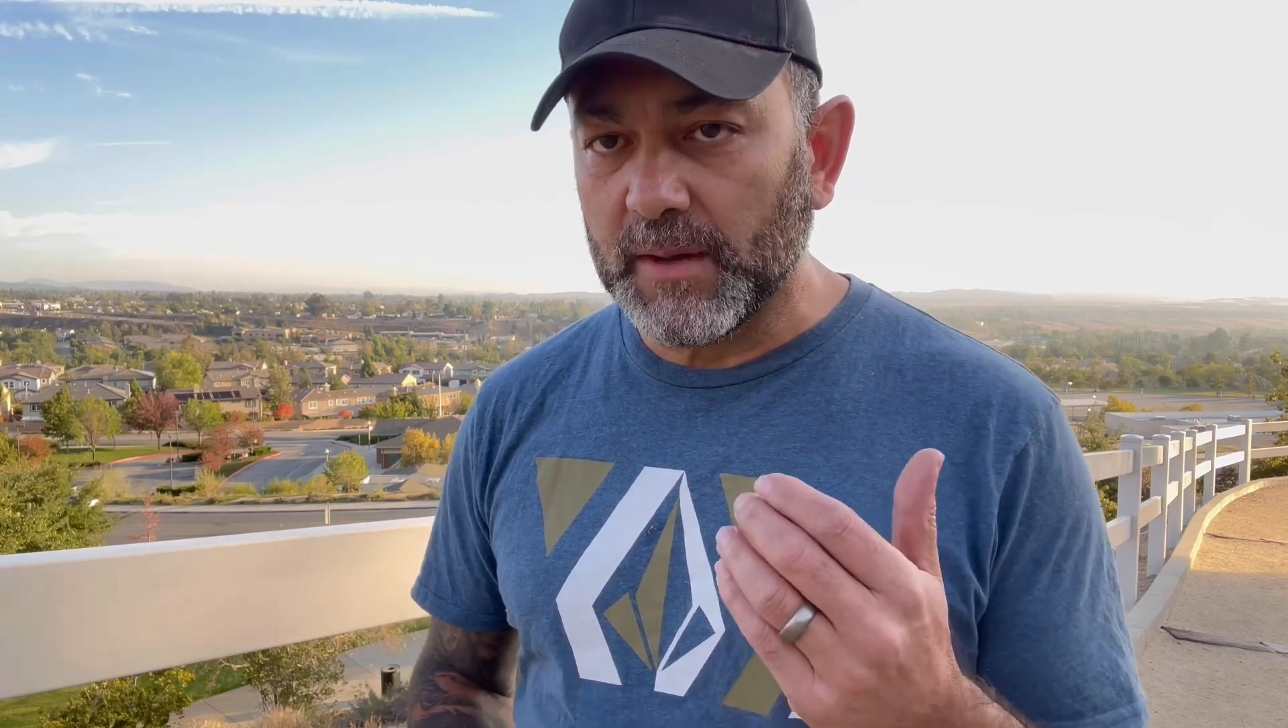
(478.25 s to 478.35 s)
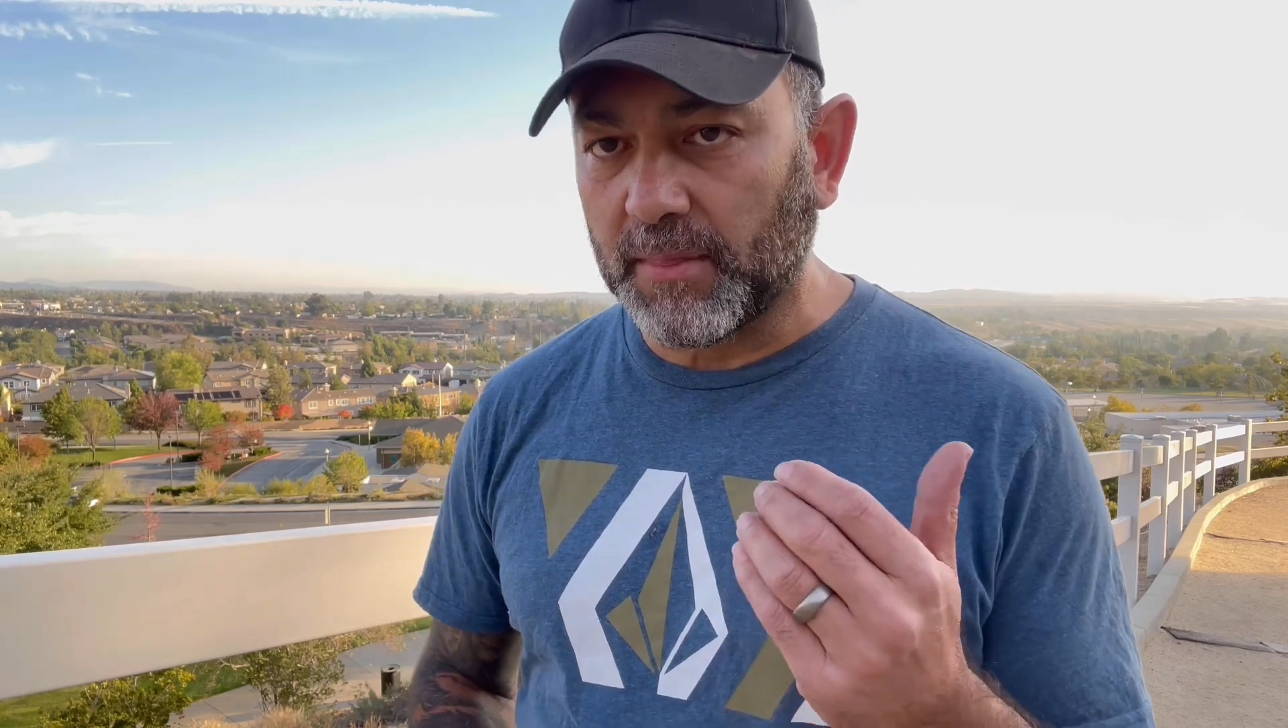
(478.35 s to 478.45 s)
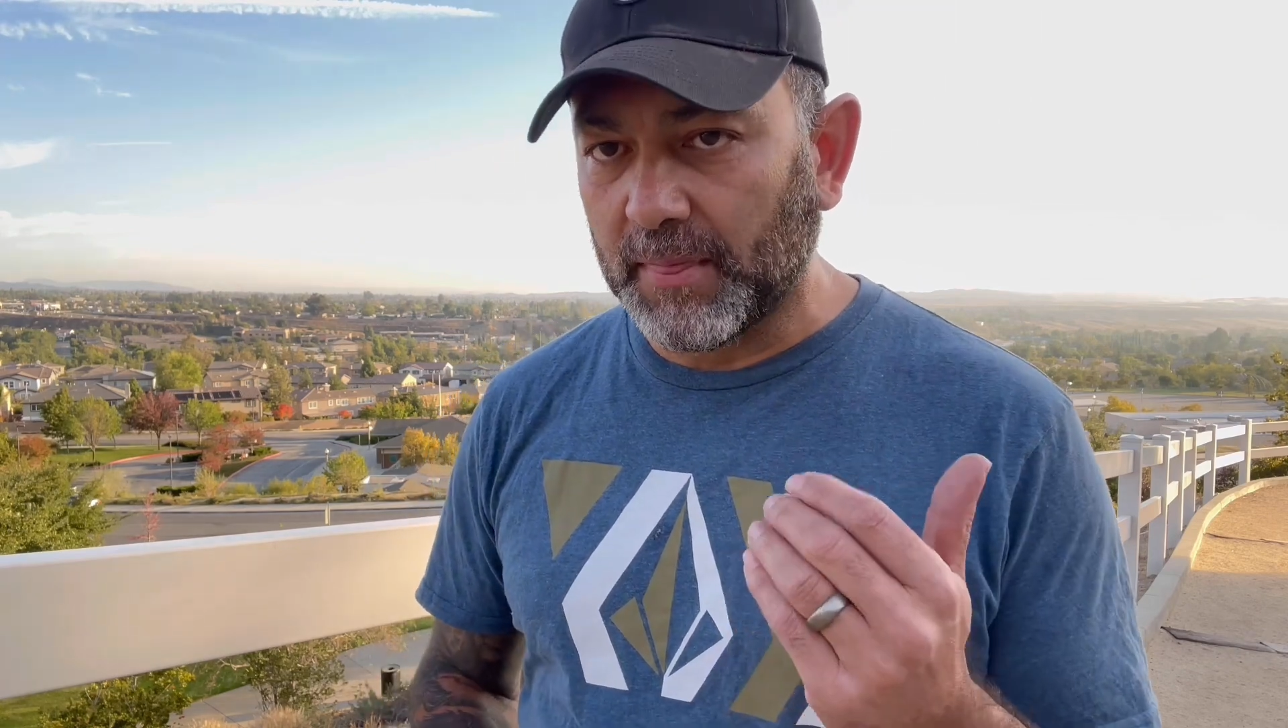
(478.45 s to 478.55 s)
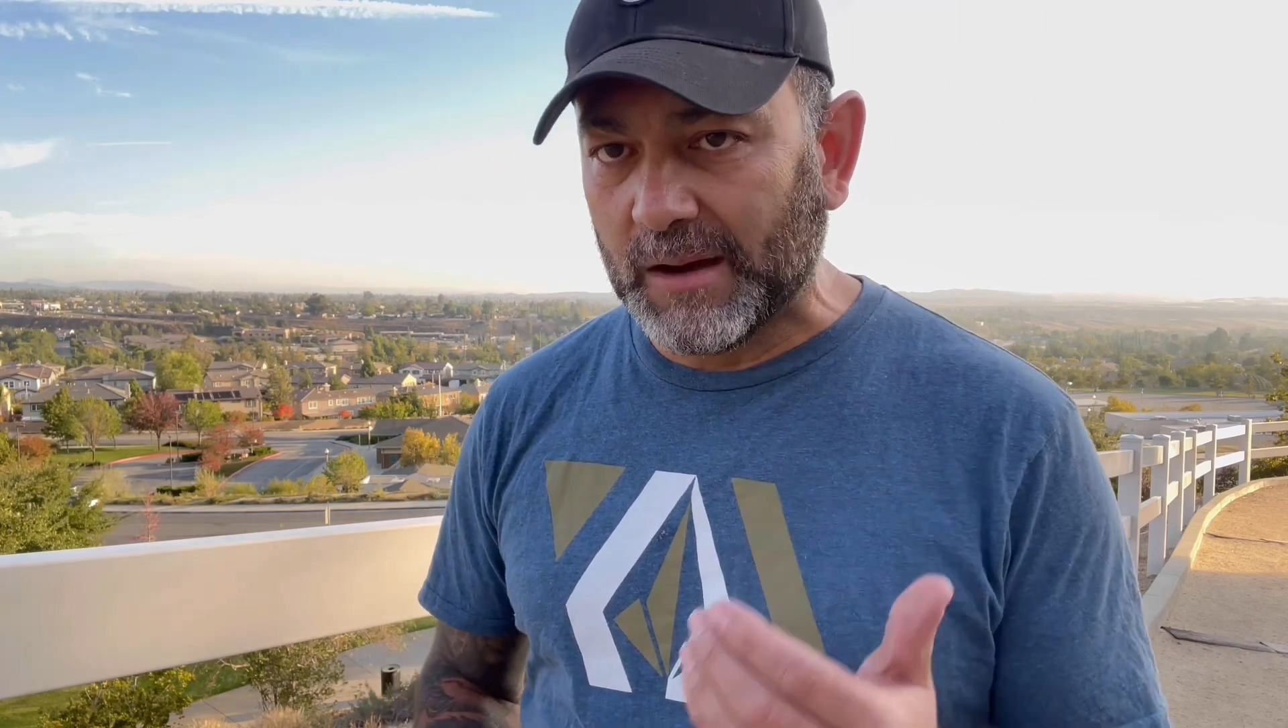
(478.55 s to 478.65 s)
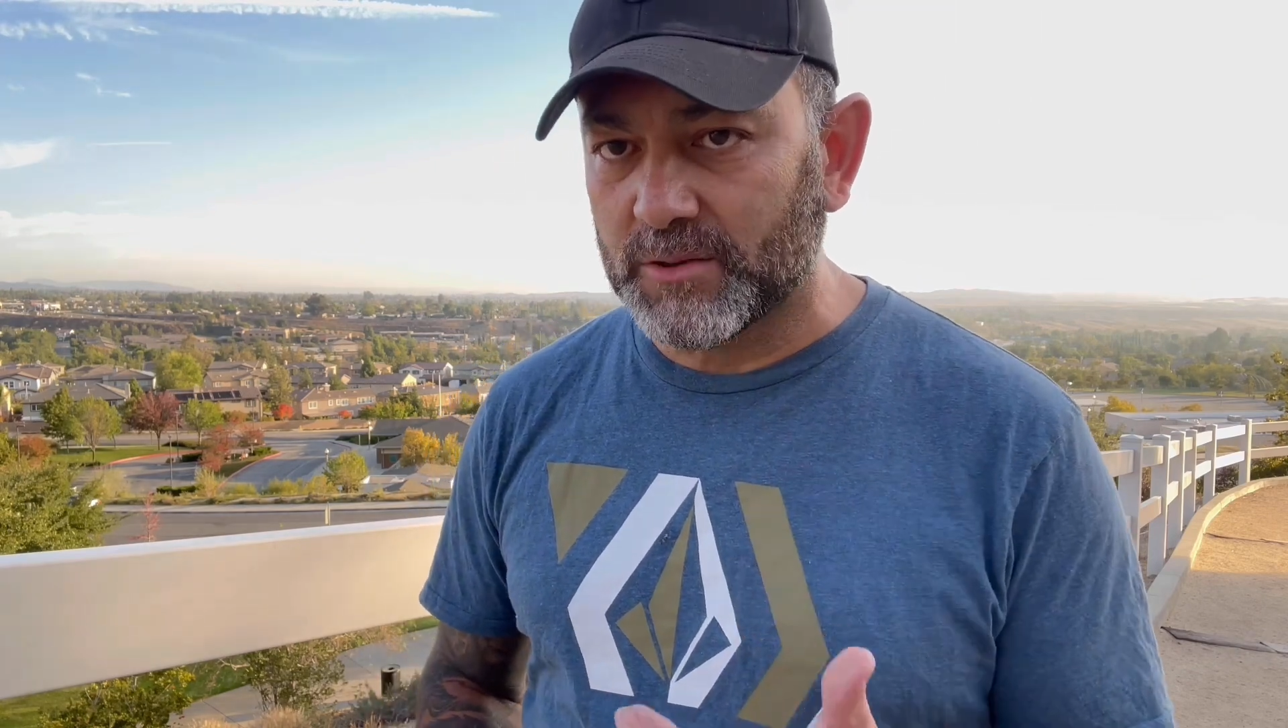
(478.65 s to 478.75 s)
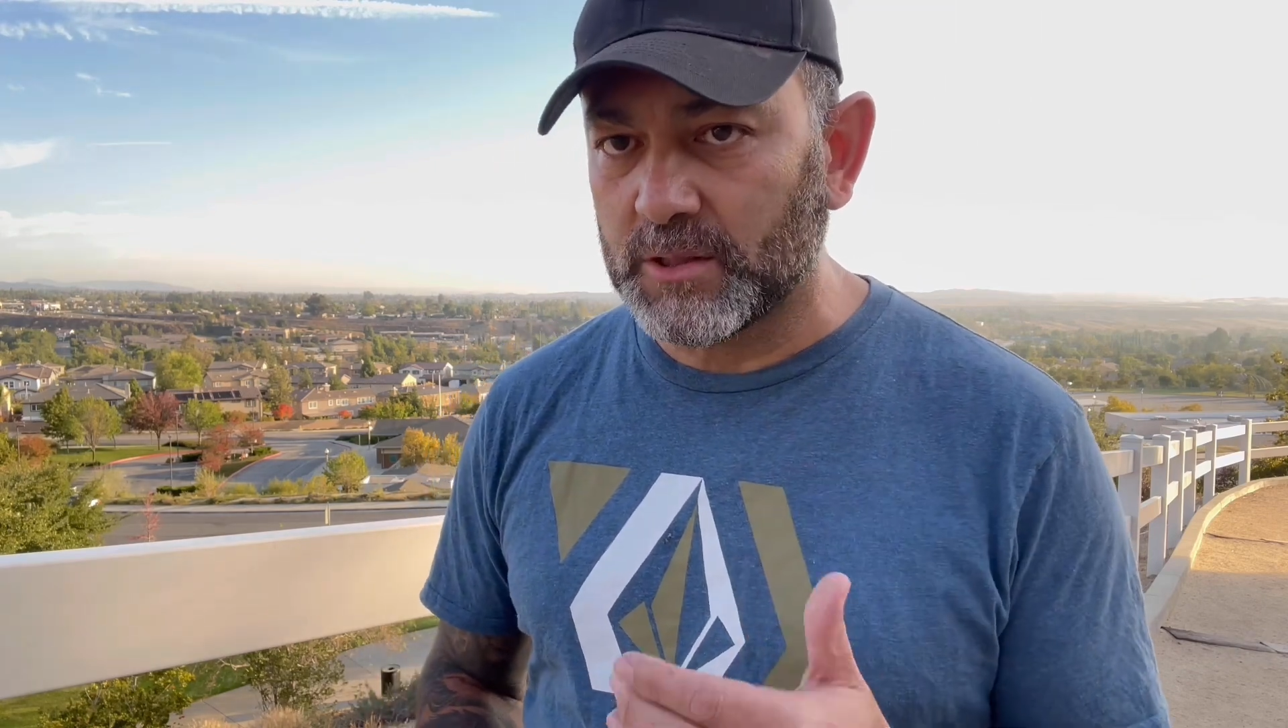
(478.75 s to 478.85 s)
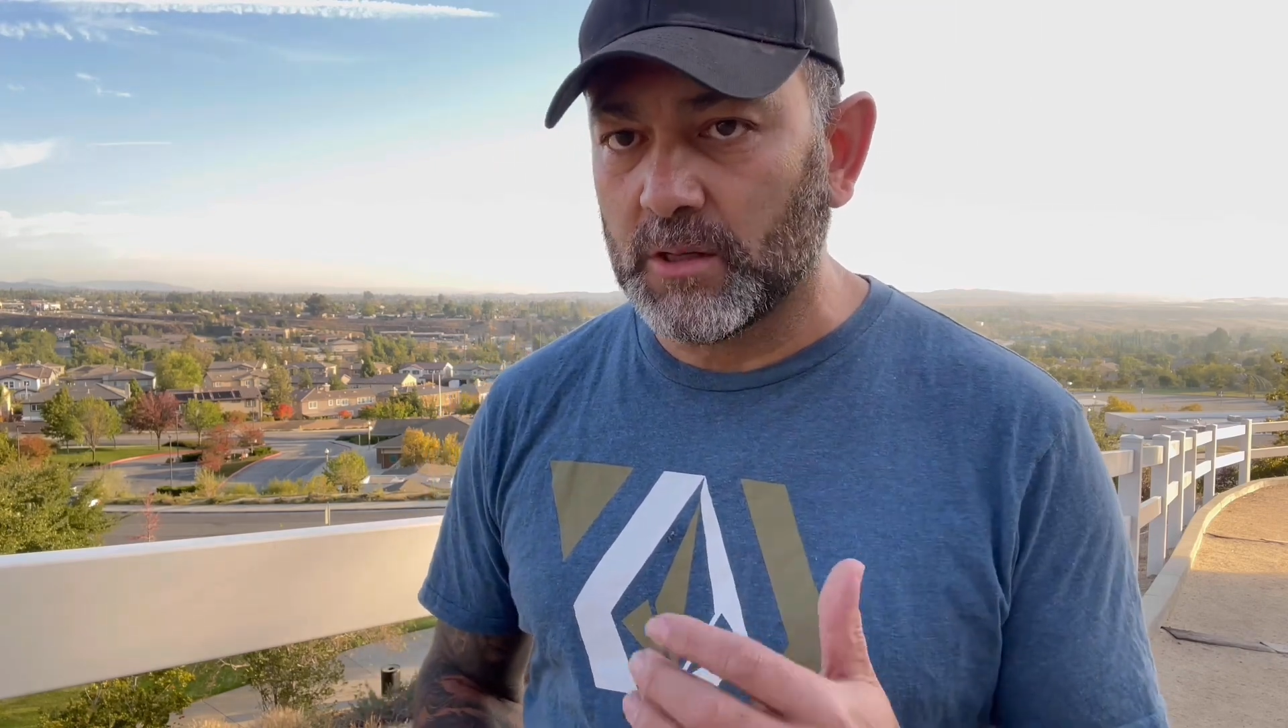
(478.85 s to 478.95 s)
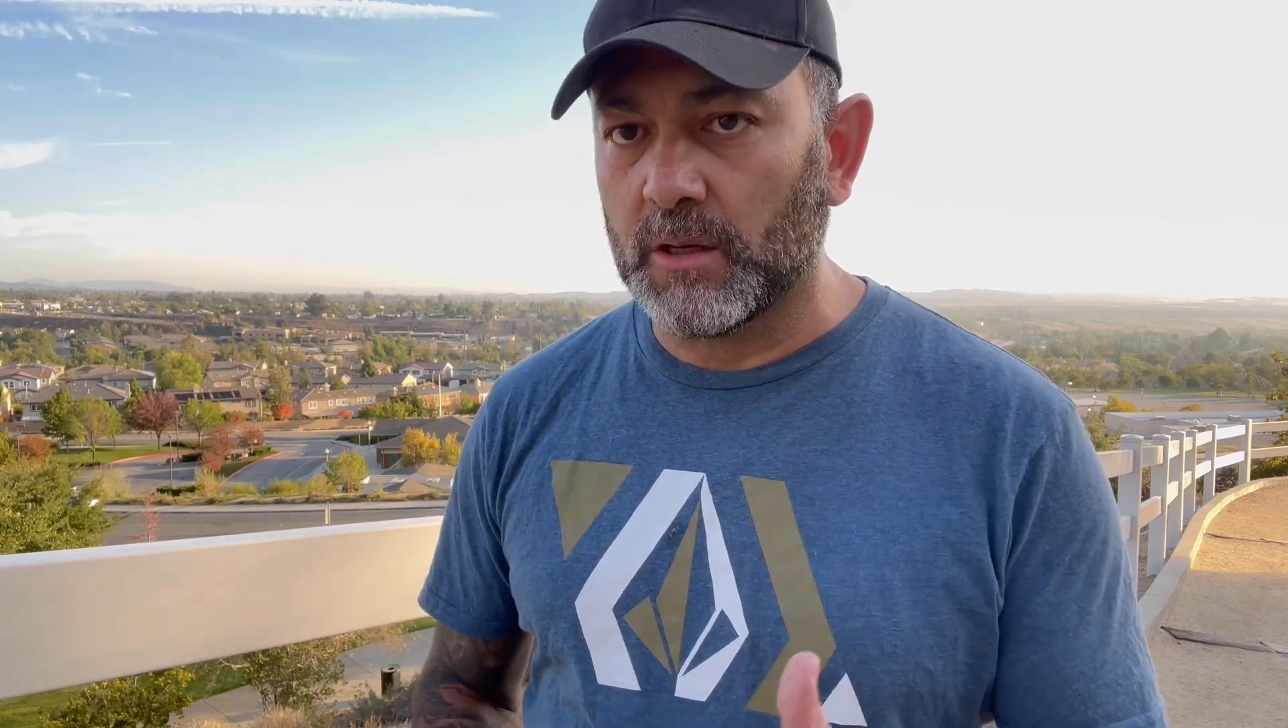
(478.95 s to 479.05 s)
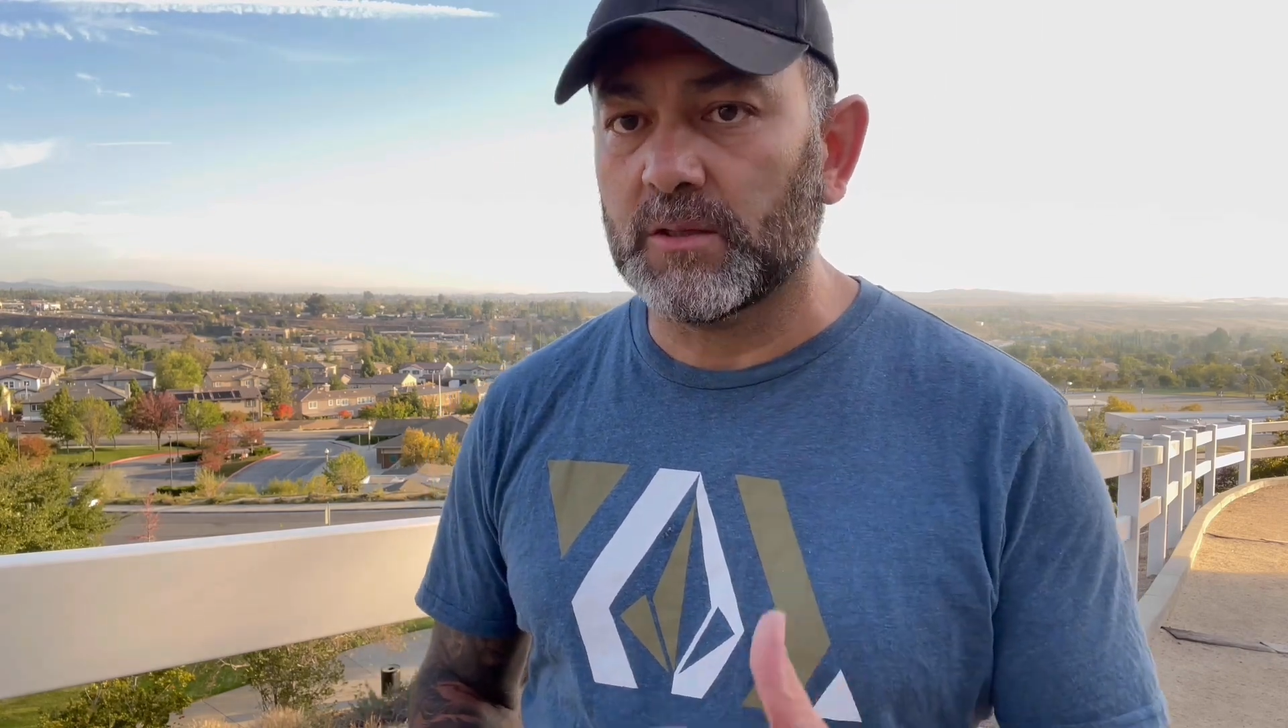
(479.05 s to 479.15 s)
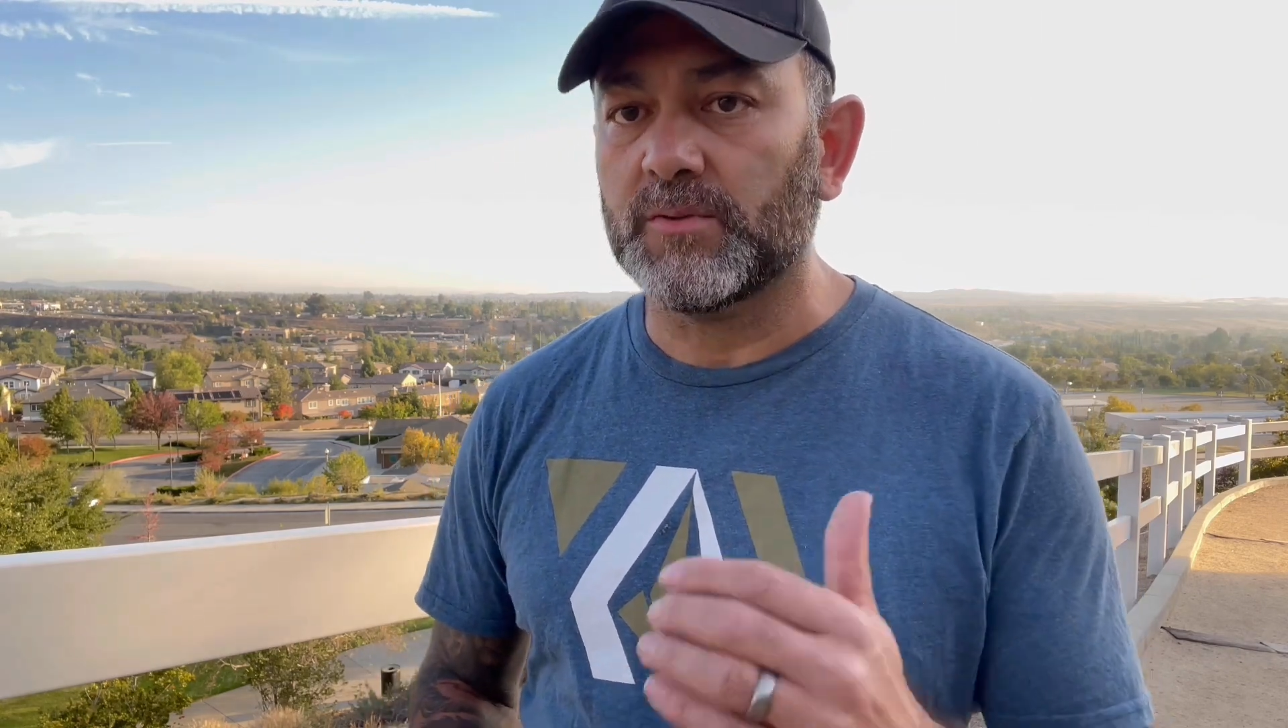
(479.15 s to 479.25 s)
$1,000